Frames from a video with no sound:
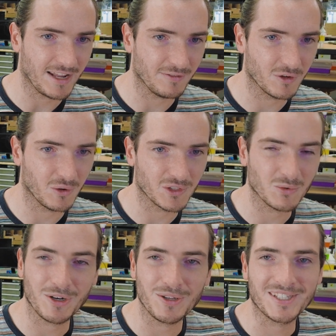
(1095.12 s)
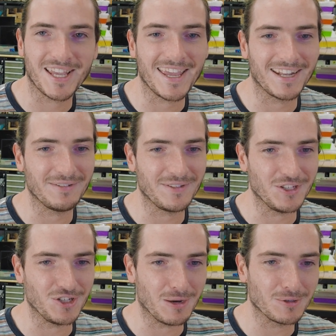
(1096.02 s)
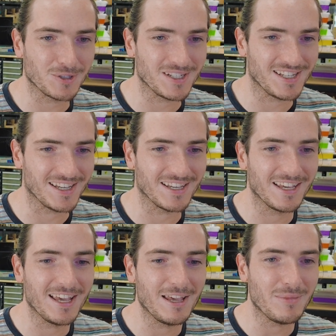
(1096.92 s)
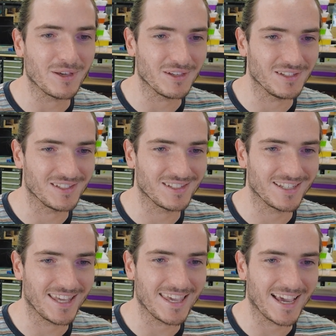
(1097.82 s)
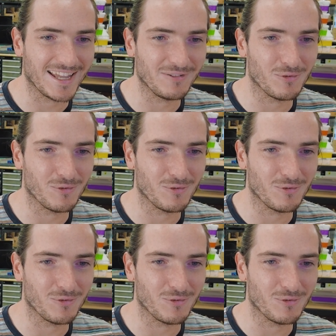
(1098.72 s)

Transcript: And of course, we don't see any of the geometries here because KiCad